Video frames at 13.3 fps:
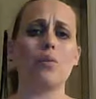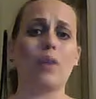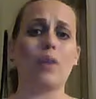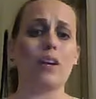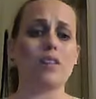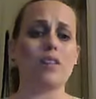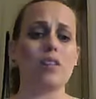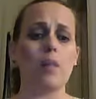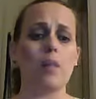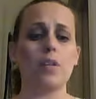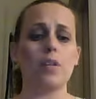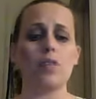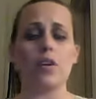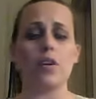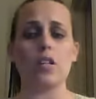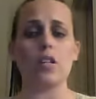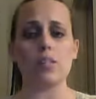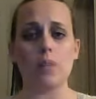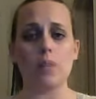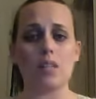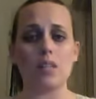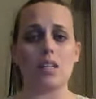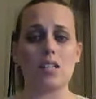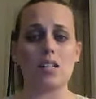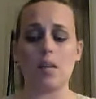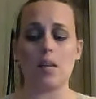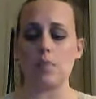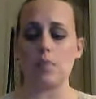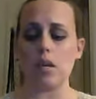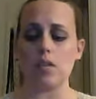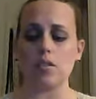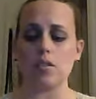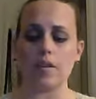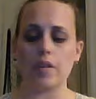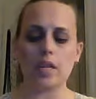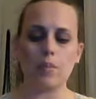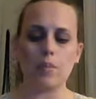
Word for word: wearing some and you've already smelled like 10 bottles already,